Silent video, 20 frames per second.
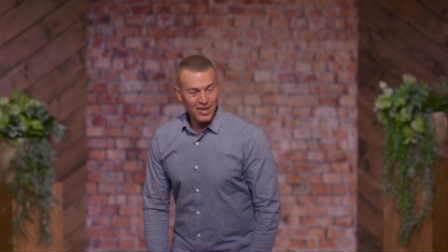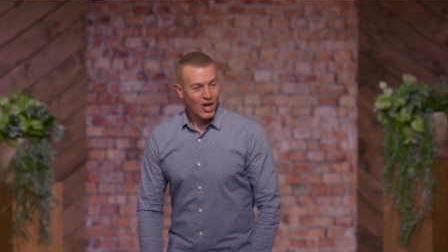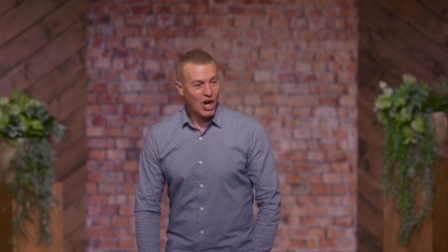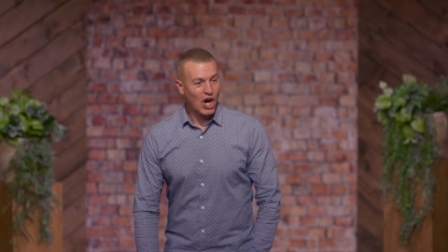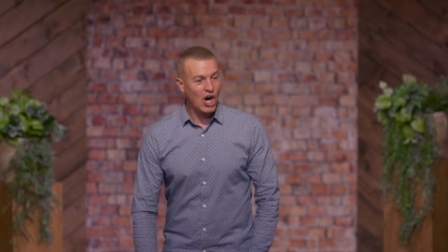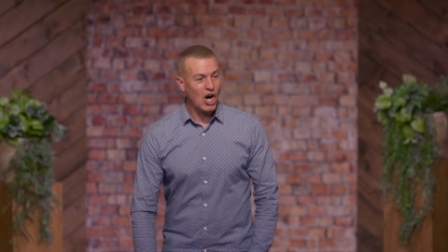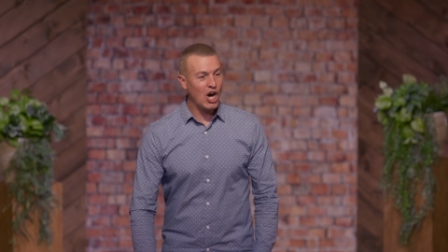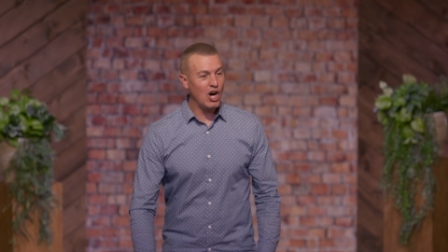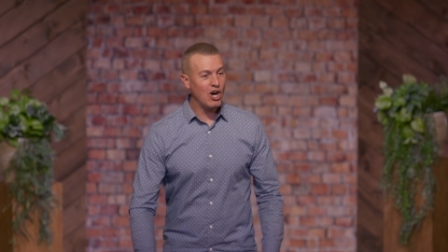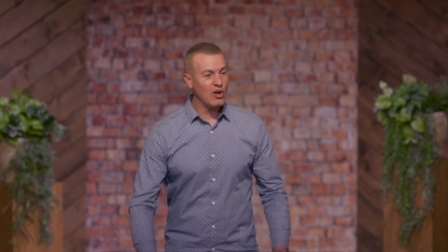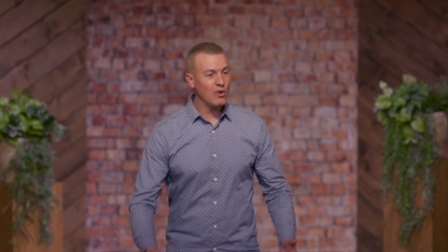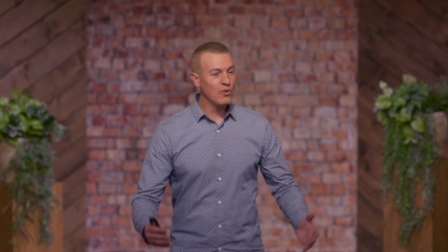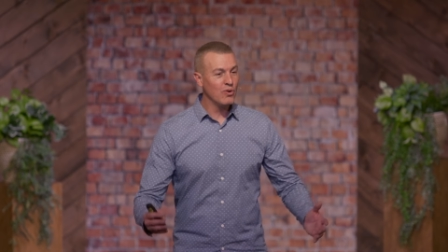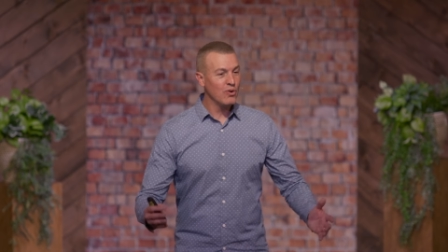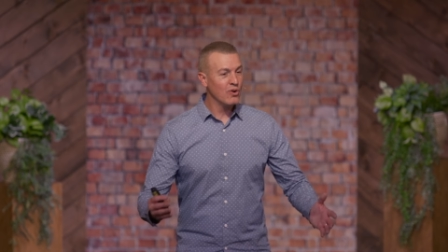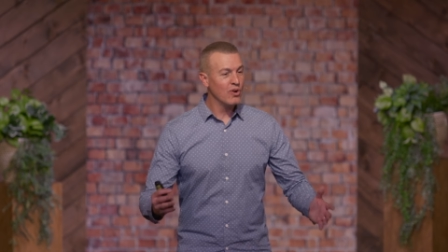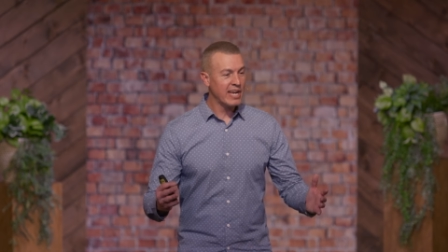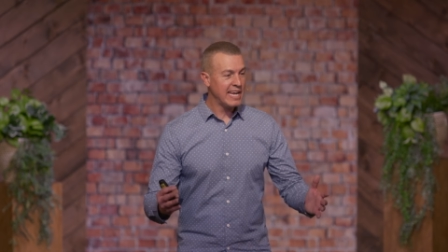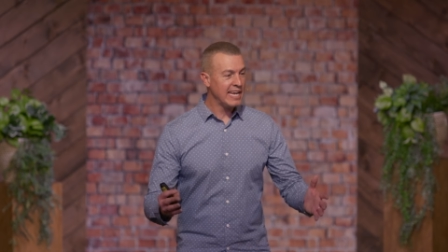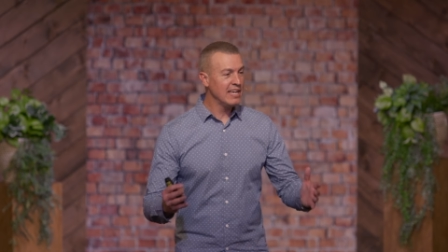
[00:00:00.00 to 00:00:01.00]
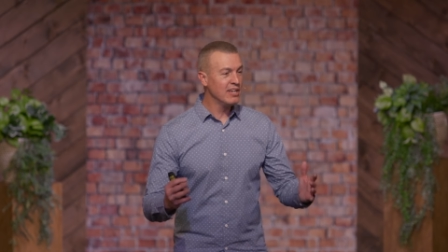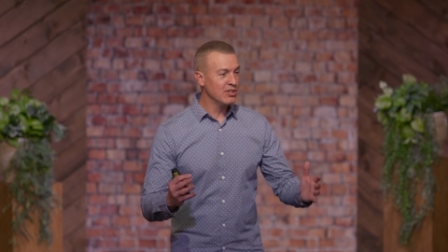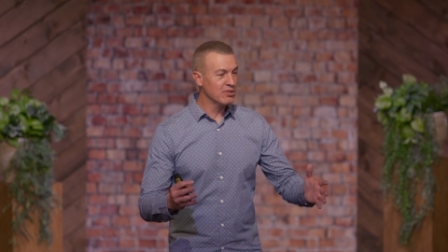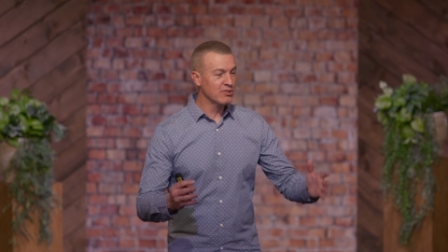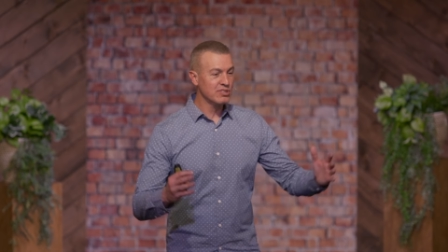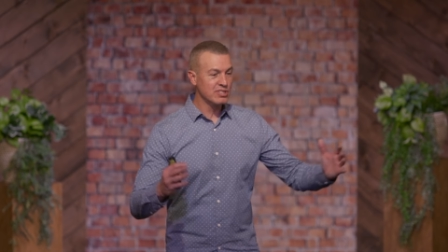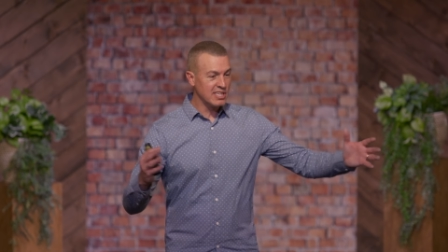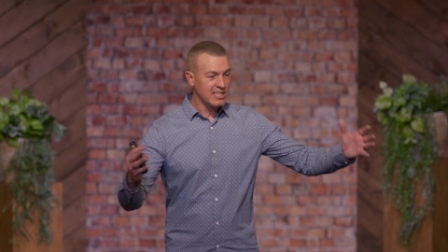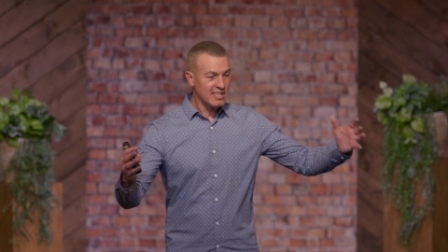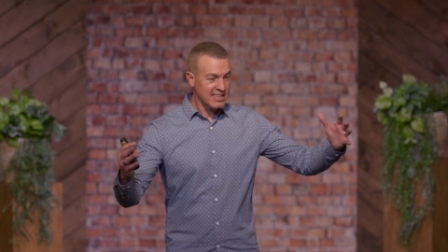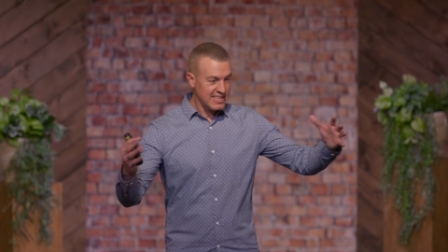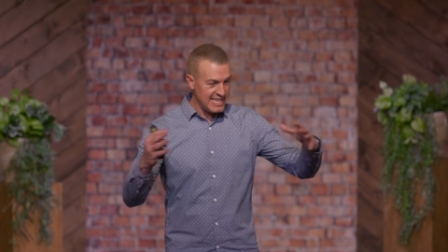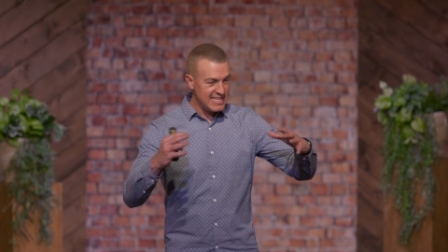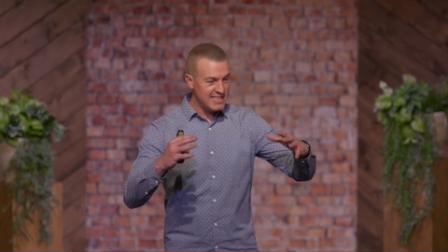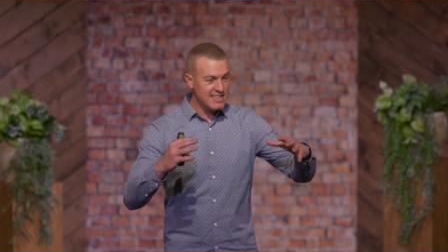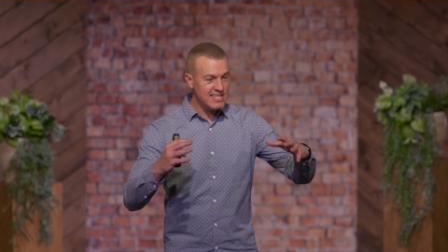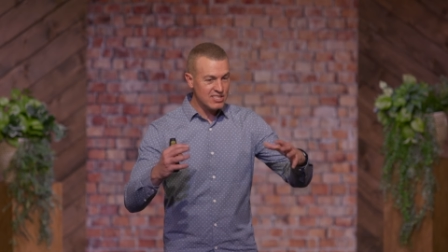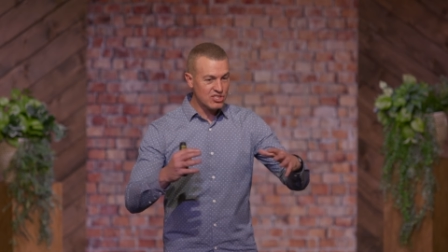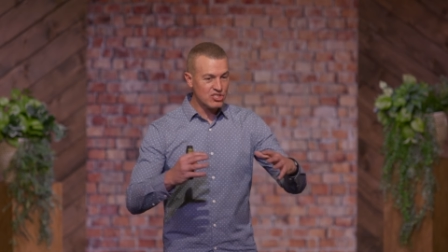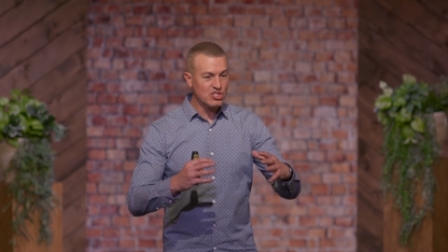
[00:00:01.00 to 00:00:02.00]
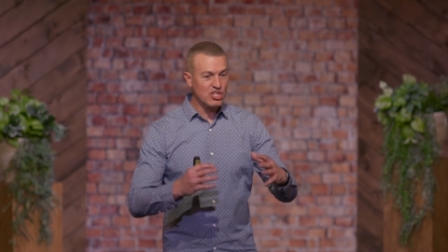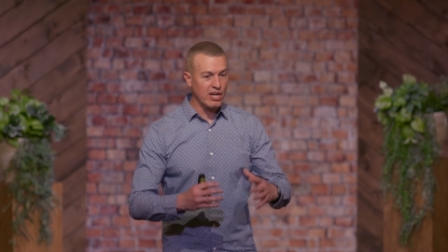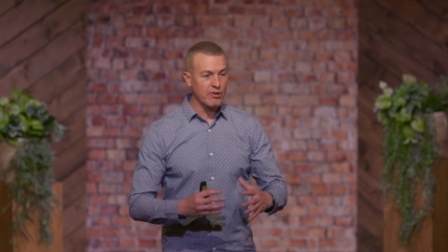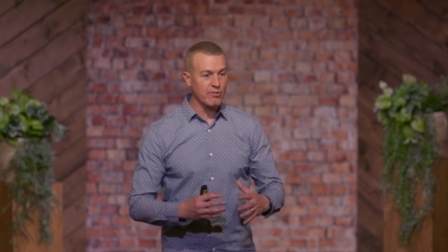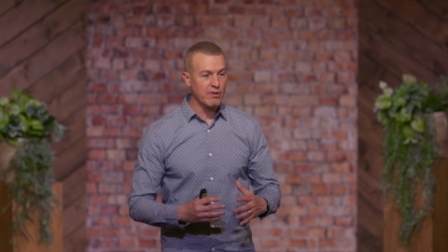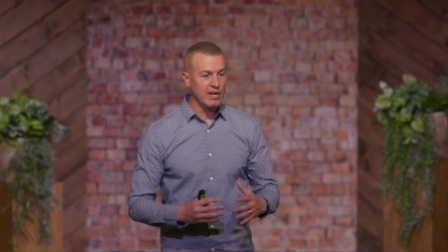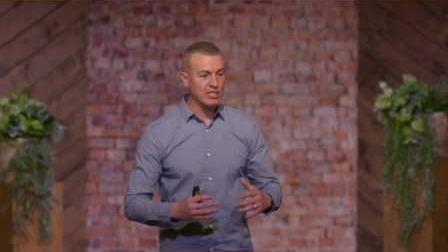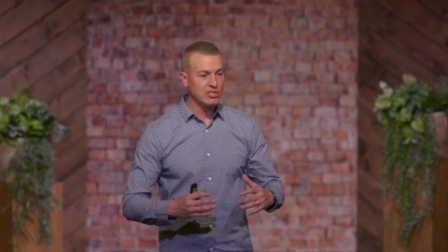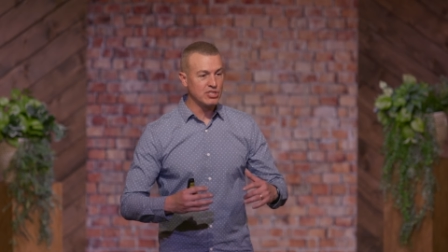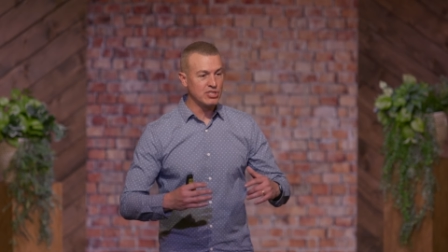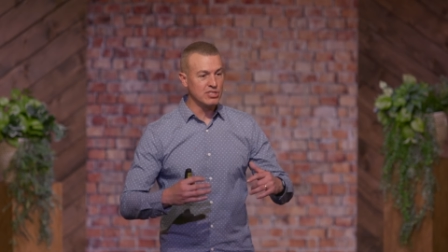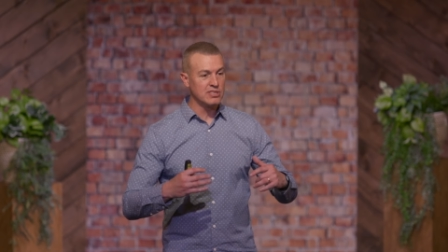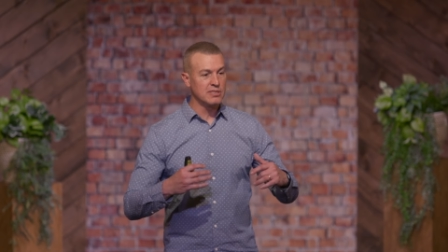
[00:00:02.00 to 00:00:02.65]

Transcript: All he knew is that in this generation,